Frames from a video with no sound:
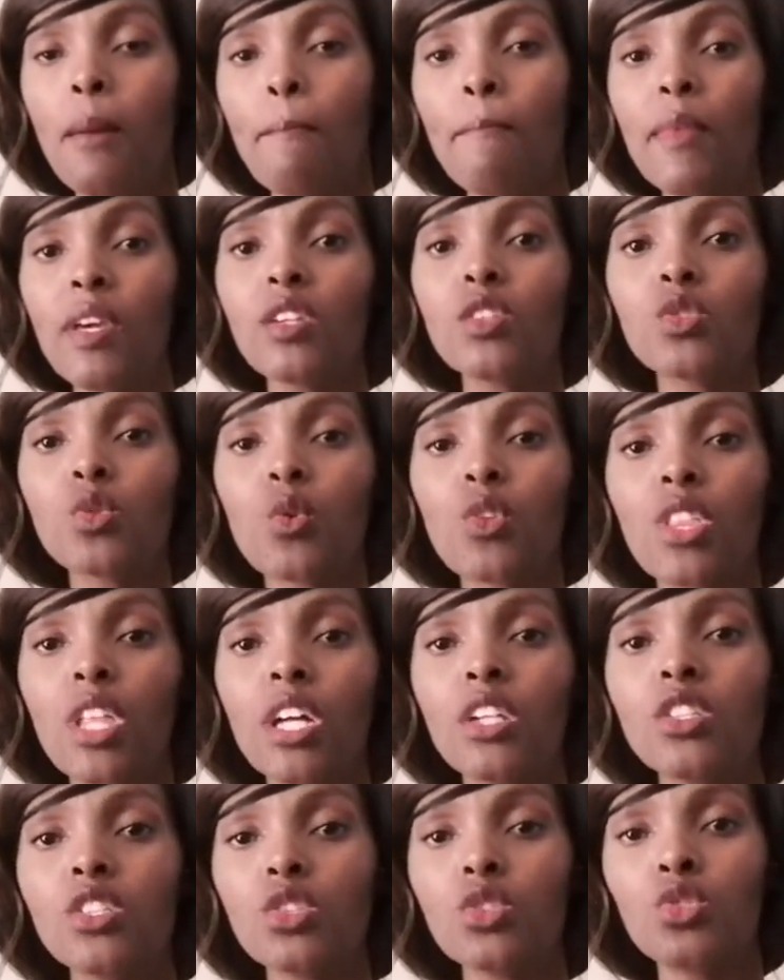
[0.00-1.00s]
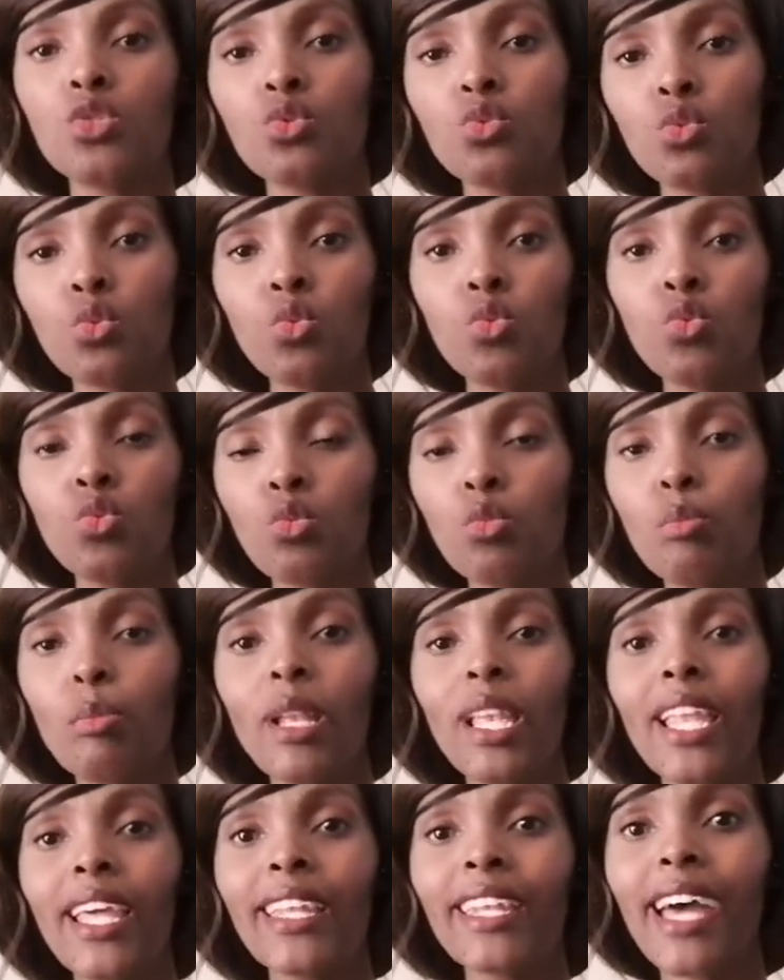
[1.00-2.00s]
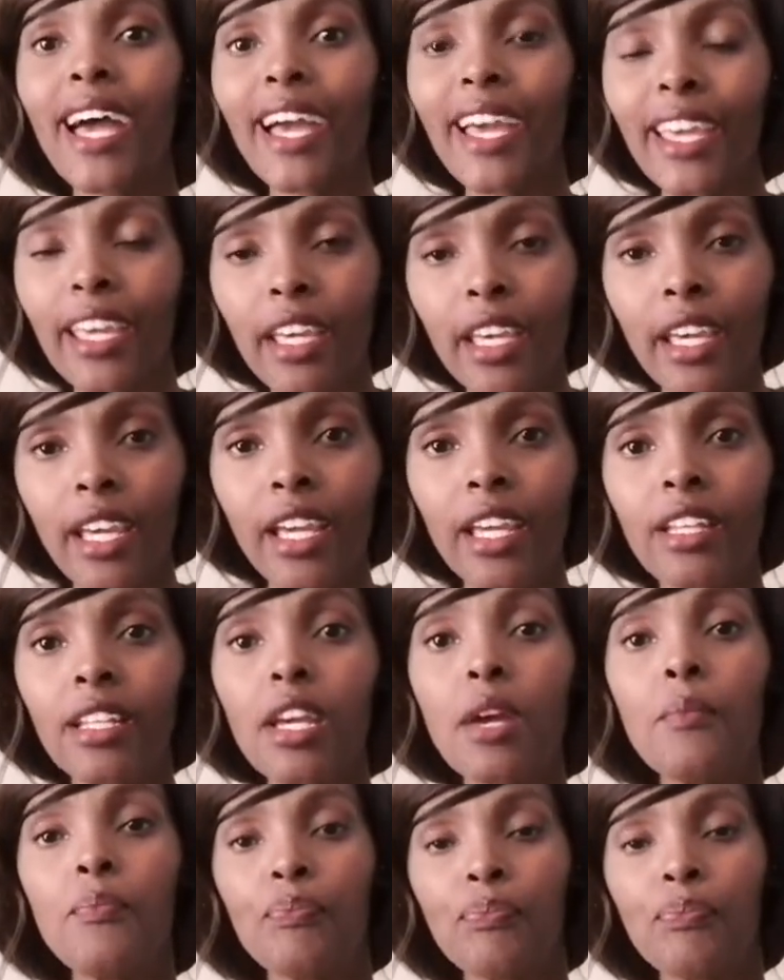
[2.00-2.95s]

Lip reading: make sure that you plan ahead,